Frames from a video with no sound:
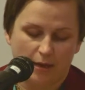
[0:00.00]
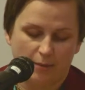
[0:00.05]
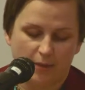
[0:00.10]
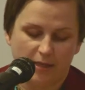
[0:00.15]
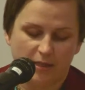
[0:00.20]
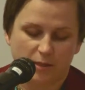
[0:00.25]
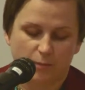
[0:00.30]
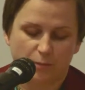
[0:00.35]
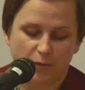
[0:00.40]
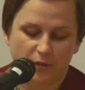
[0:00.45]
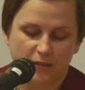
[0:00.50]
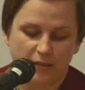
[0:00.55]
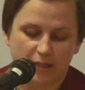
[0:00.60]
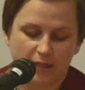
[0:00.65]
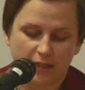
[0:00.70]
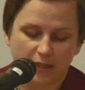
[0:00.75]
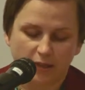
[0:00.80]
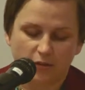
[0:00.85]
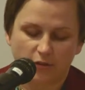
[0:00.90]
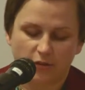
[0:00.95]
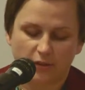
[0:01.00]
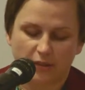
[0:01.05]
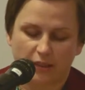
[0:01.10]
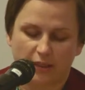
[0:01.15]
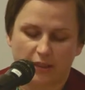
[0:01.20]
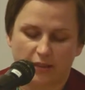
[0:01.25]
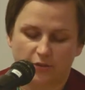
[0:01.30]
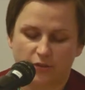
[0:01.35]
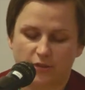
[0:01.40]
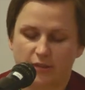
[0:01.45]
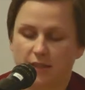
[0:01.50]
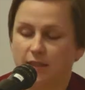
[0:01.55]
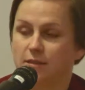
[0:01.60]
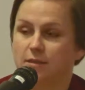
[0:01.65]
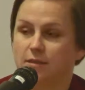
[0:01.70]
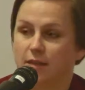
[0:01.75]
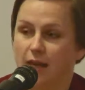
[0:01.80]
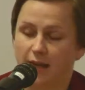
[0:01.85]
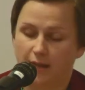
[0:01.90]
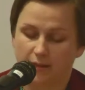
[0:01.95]
is particularly interesting
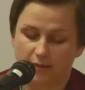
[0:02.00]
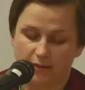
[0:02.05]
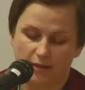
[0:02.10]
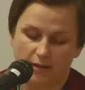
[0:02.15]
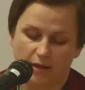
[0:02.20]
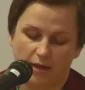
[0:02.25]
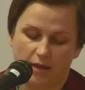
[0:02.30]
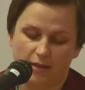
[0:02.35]
site